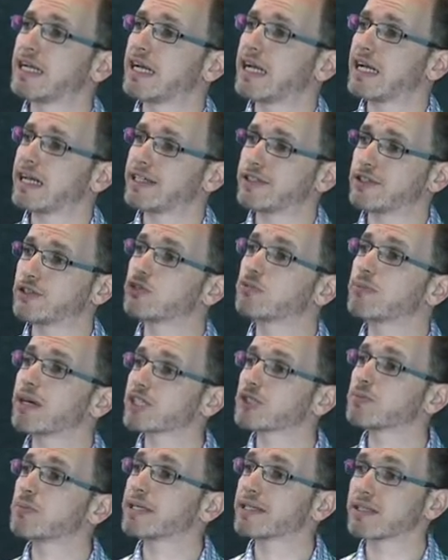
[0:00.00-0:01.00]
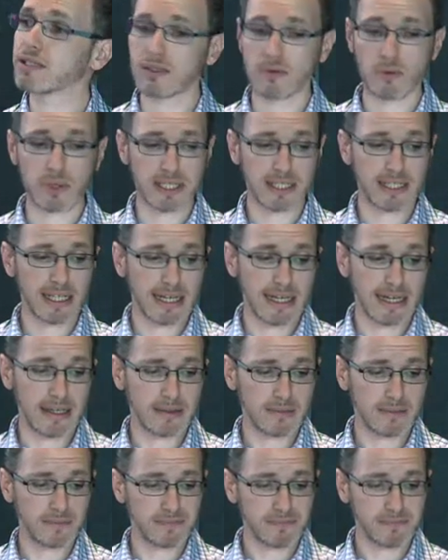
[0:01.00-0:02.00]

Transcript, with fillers: uh, do much better than we can.